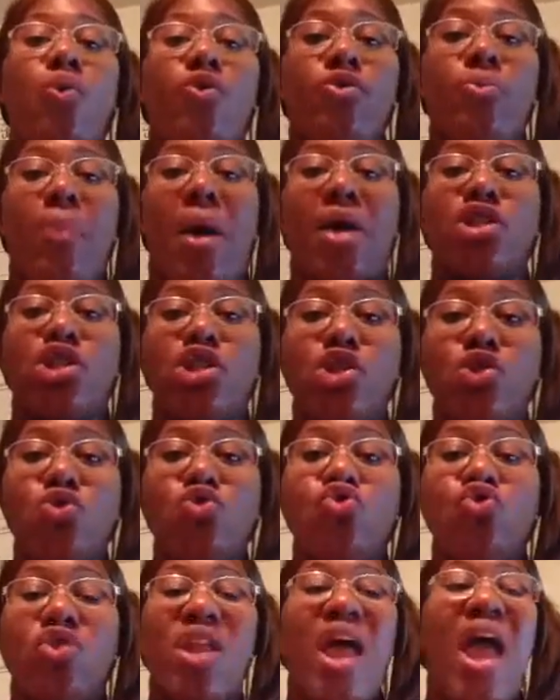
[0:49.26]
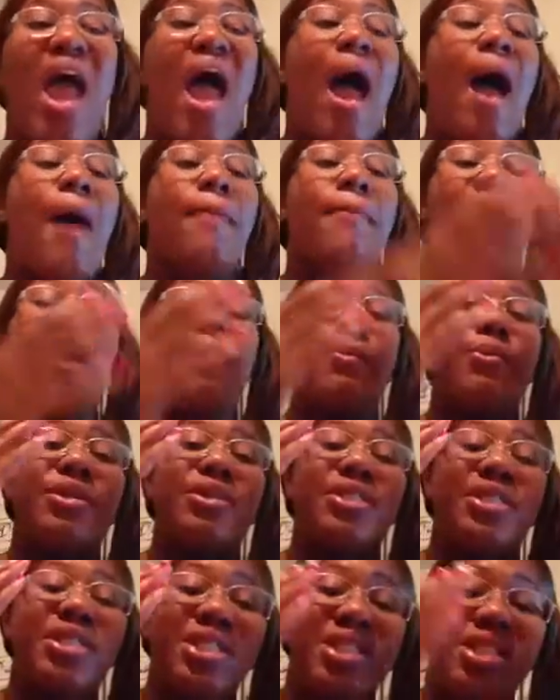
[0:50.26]
with my children. I'm able to
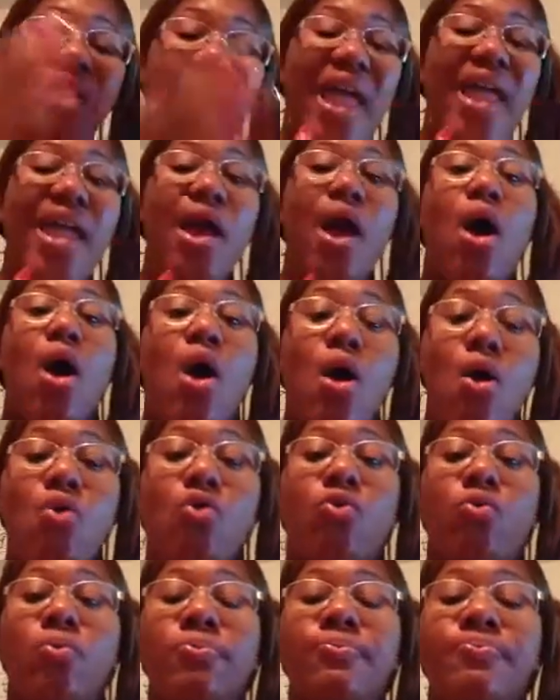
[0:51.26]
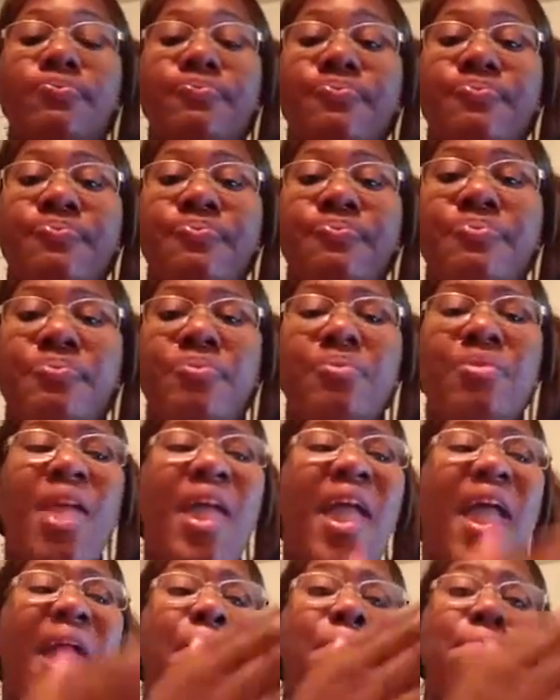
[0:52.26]
stay home
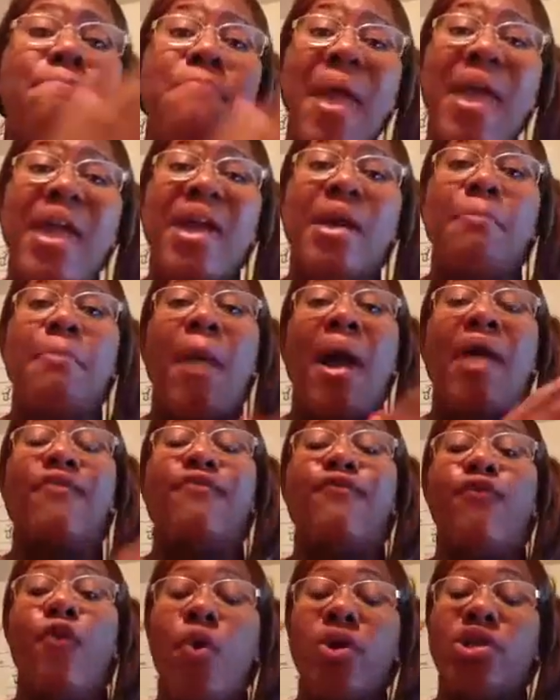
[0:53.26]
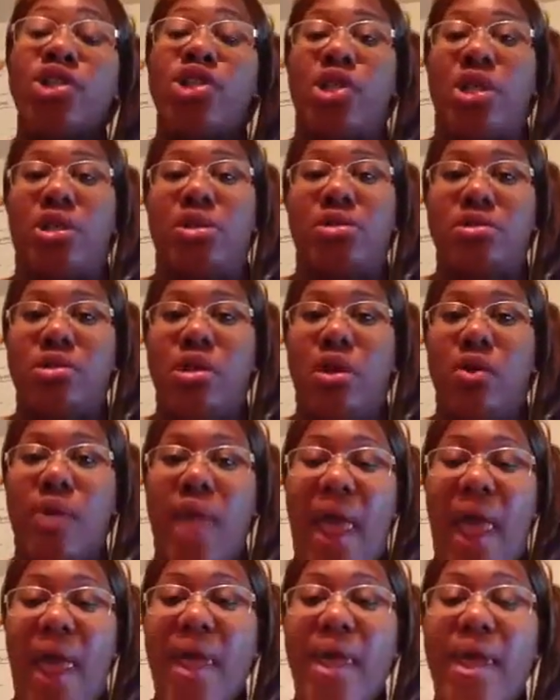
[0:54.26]
and make my fortune
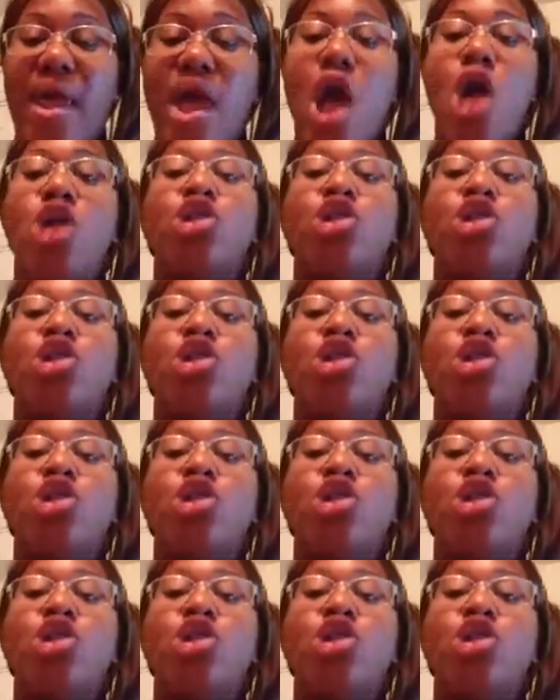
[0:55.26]
okay?